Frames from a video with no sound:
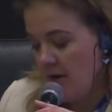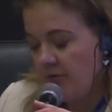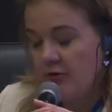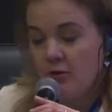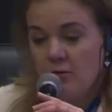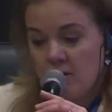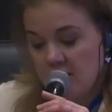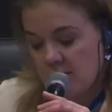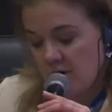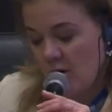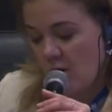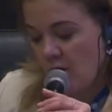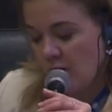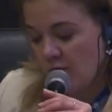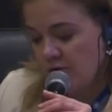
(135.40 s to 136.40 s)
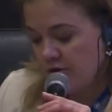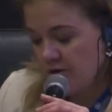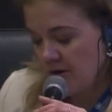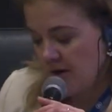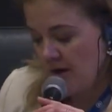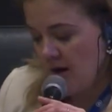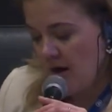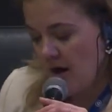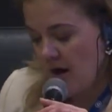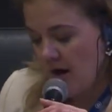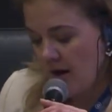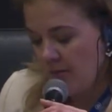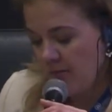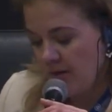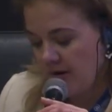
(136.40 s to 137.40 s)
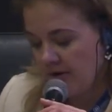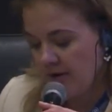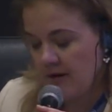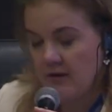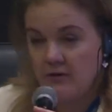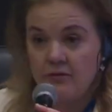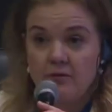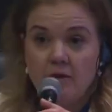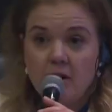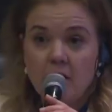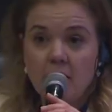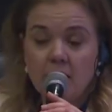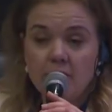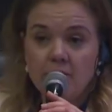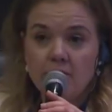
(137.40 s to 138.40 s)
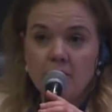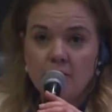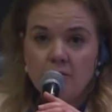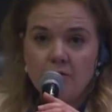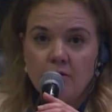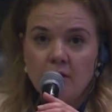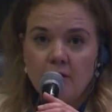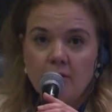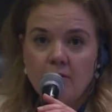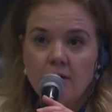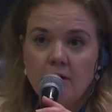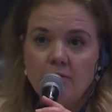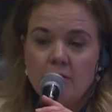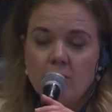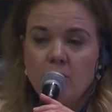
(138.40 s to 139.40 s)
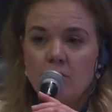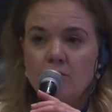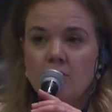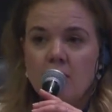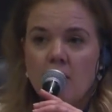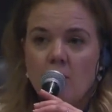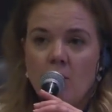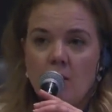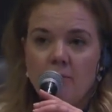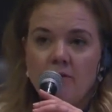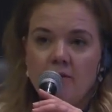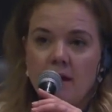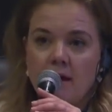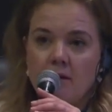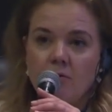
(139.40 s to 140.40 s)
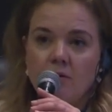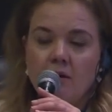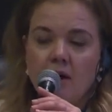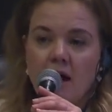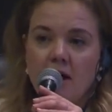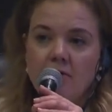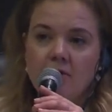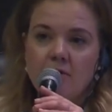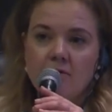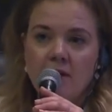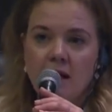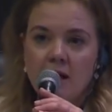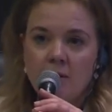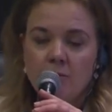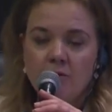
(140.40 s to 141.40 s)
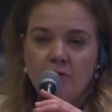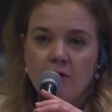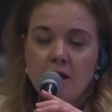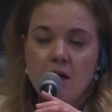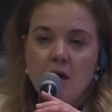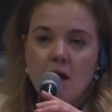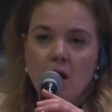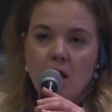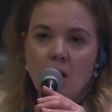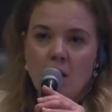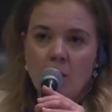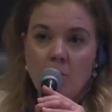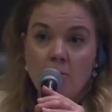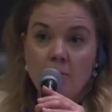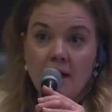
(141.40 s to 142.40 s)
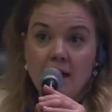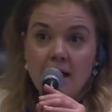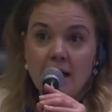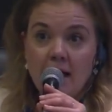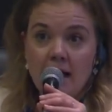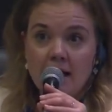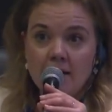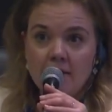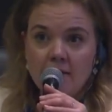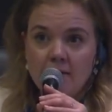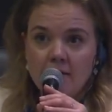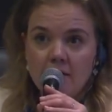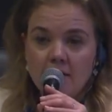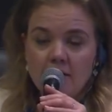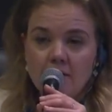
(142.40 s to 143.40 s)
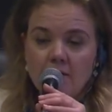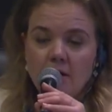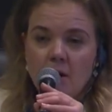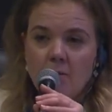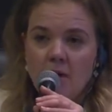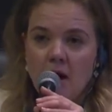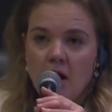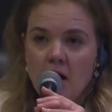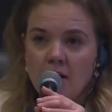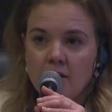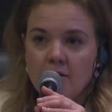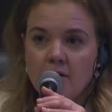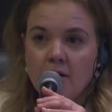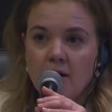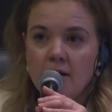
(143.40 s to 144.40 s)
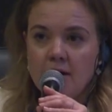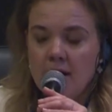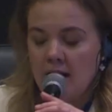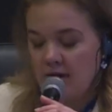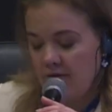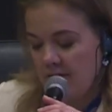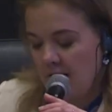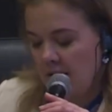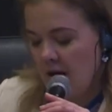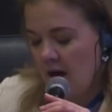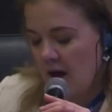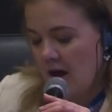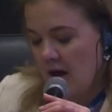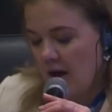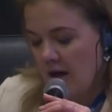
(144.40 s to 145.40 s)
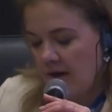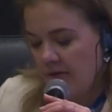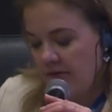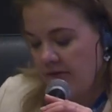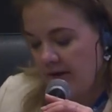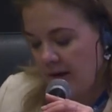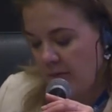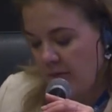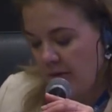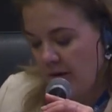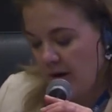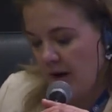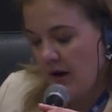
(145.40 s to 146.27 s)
towards ocean positive solutions. If you go to our website, we have developed many guidances. Among others are diving deep